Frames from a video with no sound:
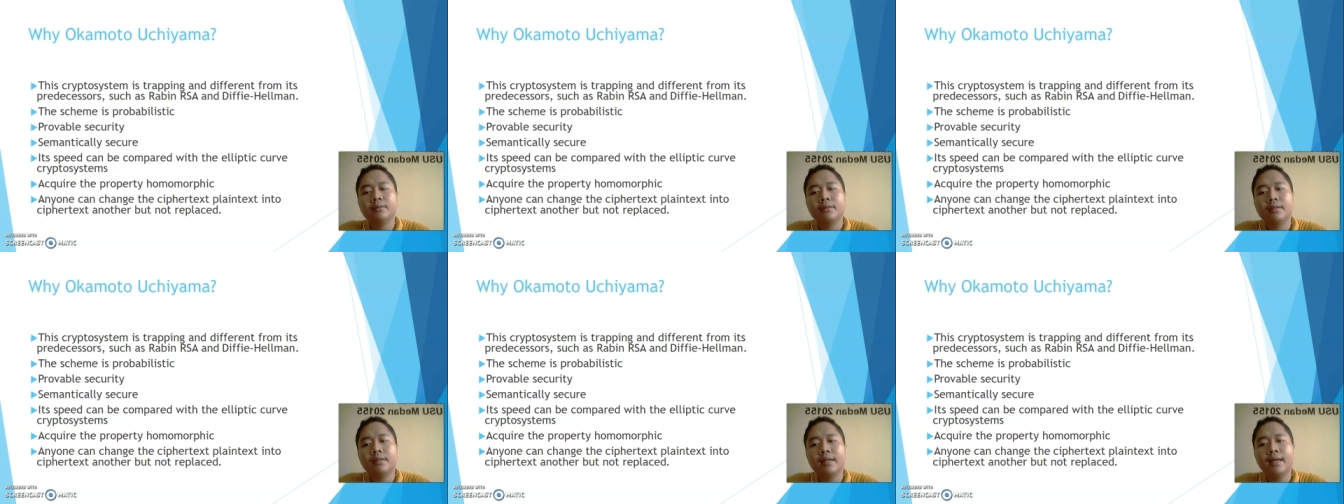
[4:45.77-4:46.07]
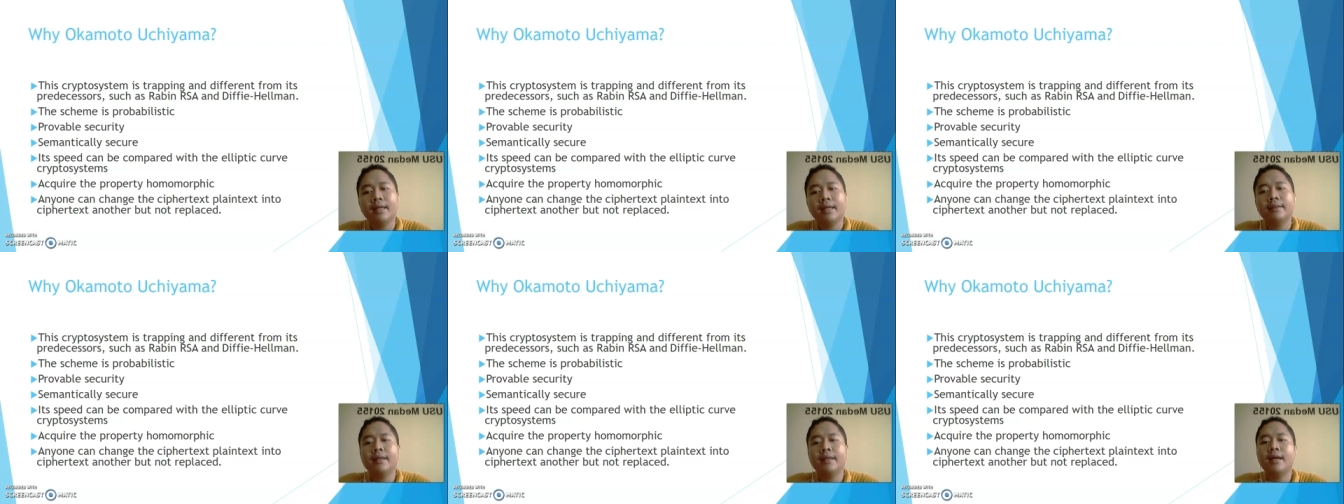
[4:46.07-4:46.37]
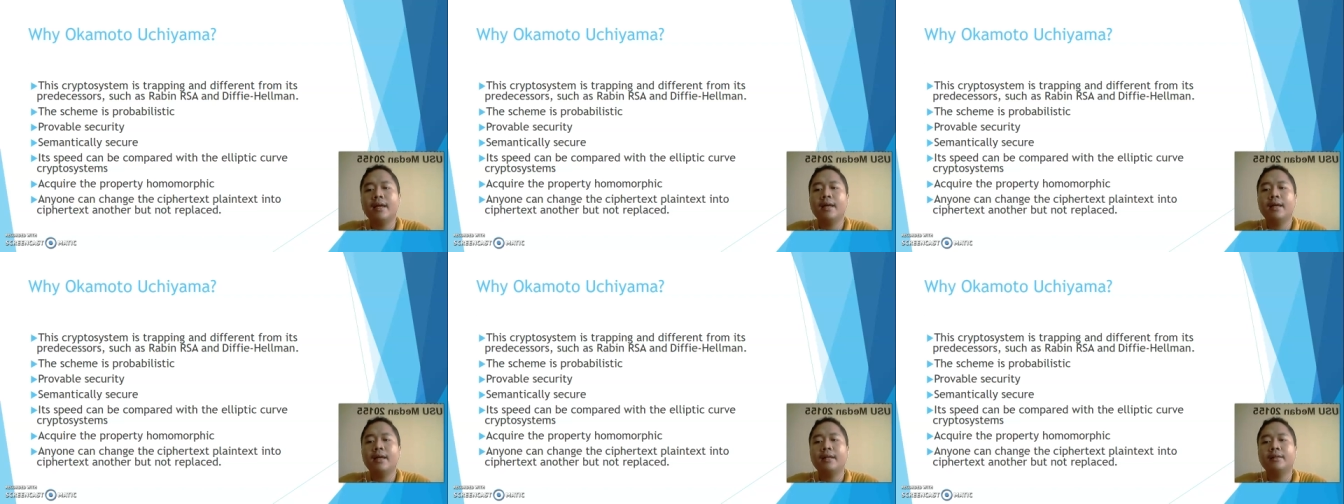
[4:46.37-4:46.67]
and
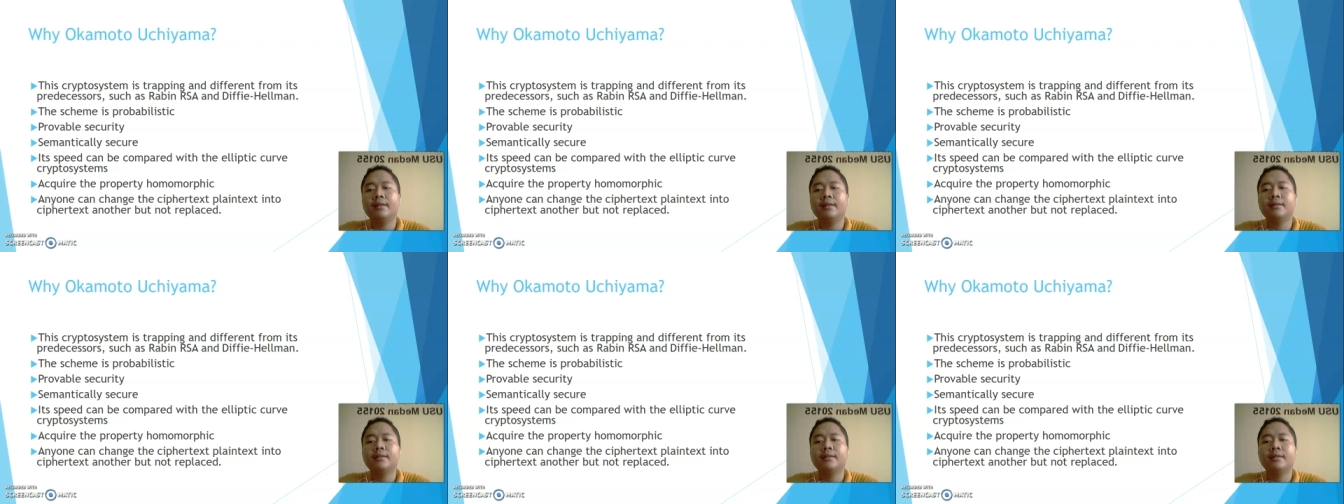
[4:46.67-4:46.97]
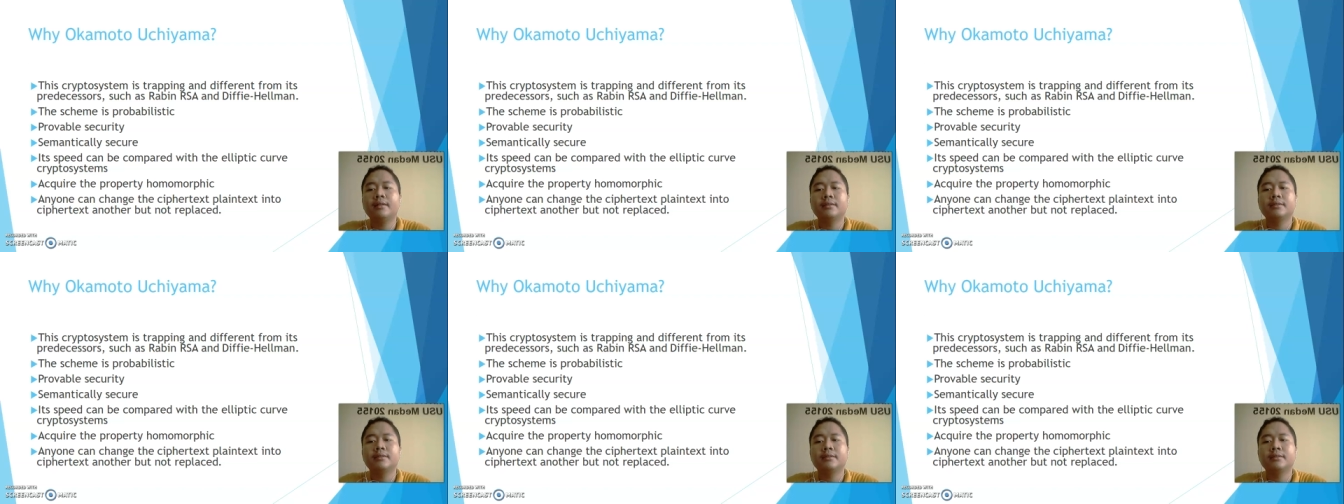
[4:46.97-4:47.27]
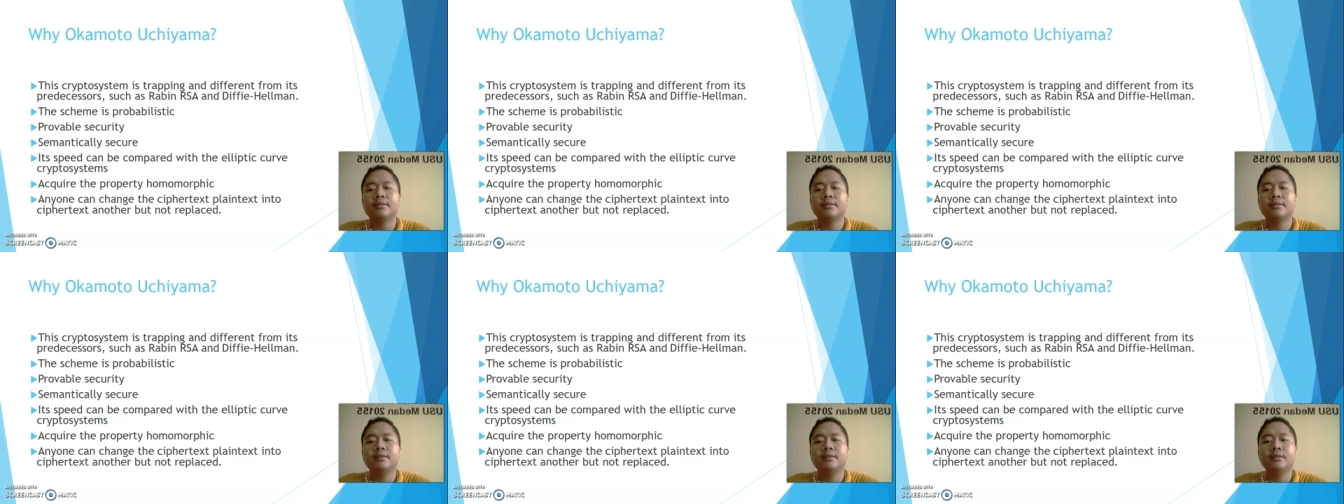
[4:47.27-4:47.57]
then
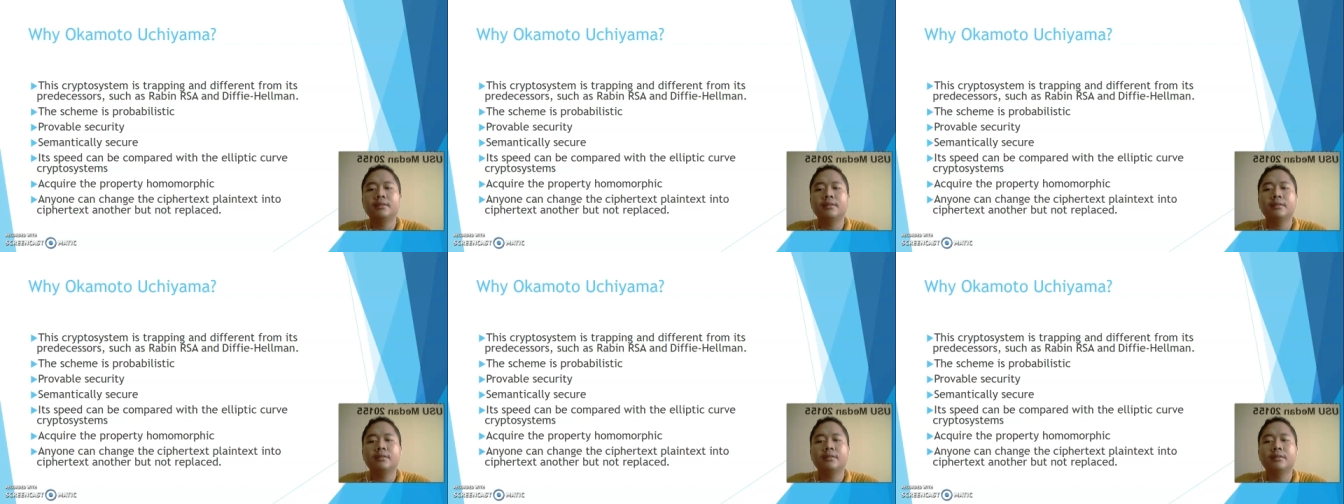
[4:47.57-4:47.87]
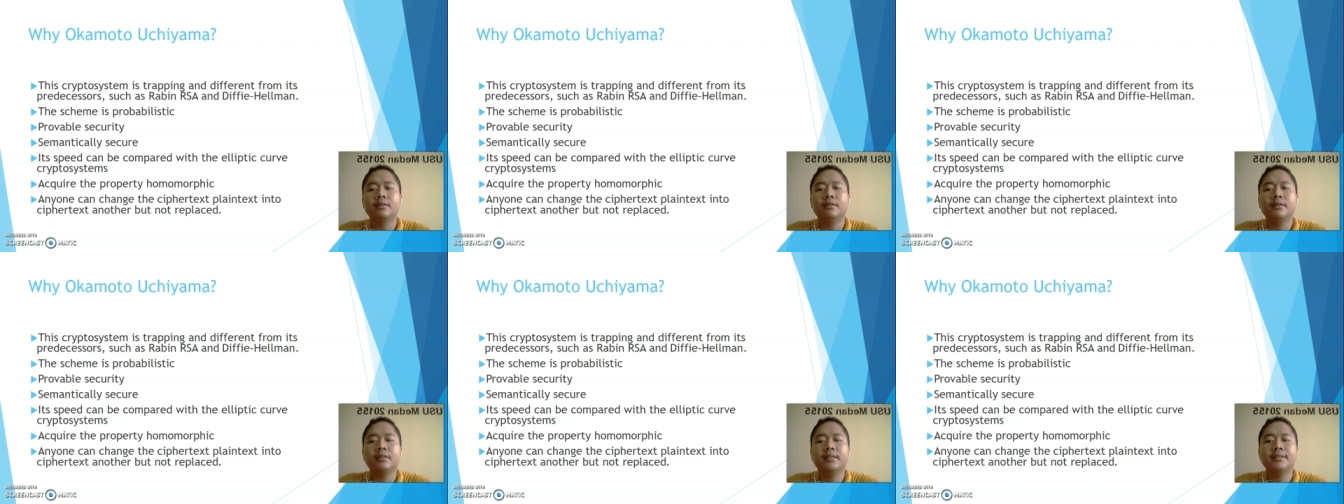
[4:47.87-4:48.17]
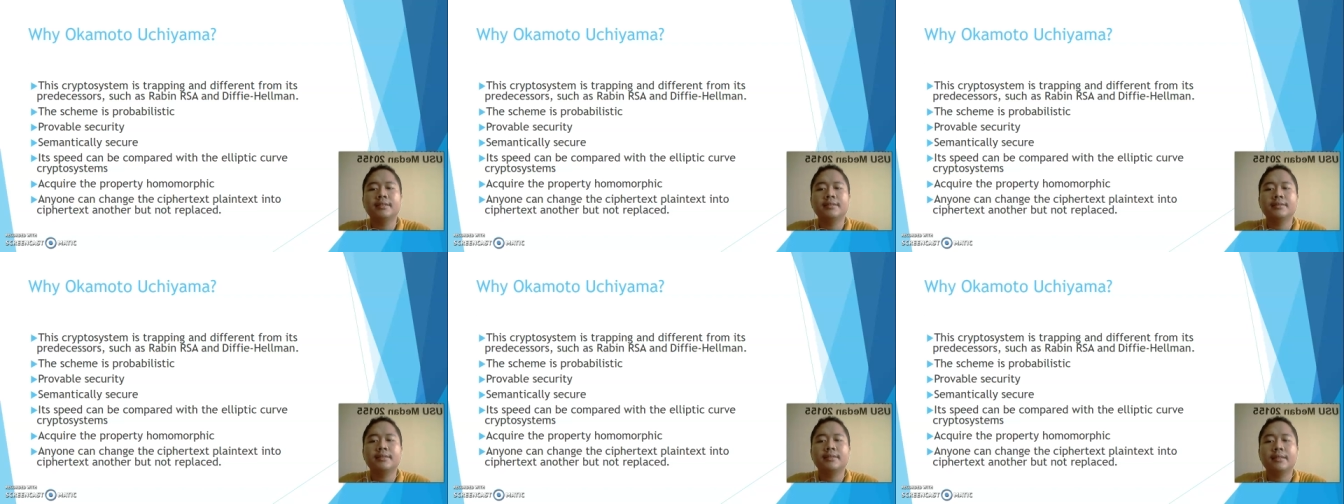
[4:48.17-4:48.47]
this the
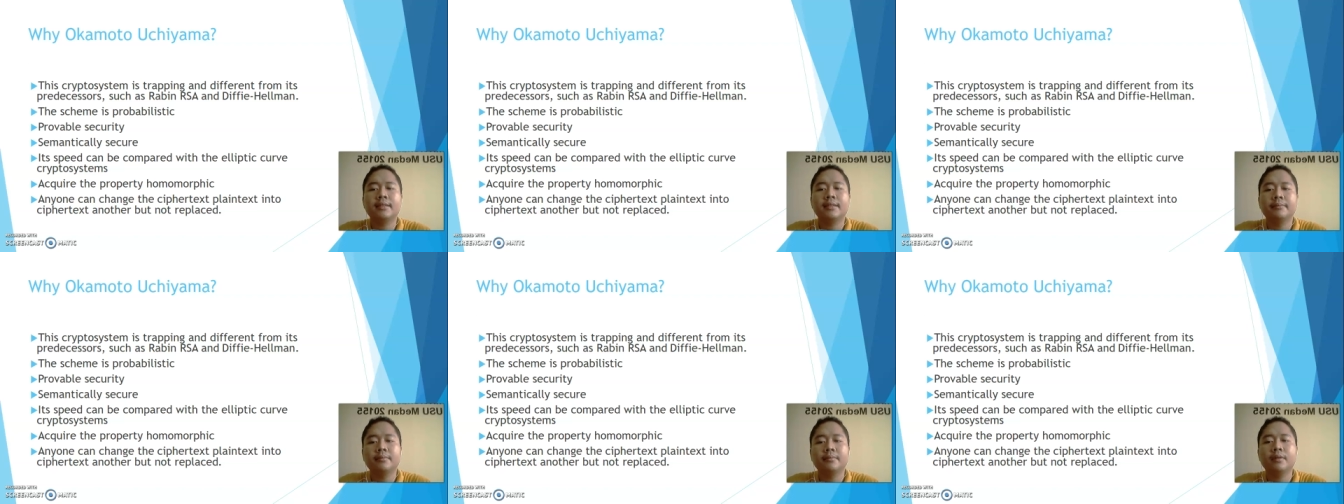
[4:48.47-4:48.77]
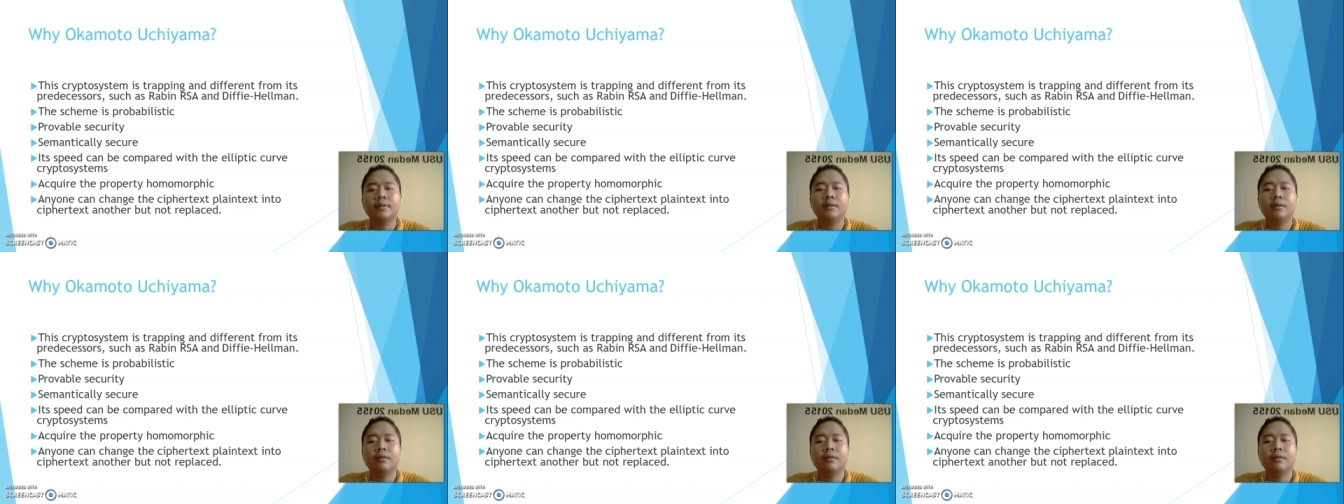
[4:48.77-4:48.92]
sim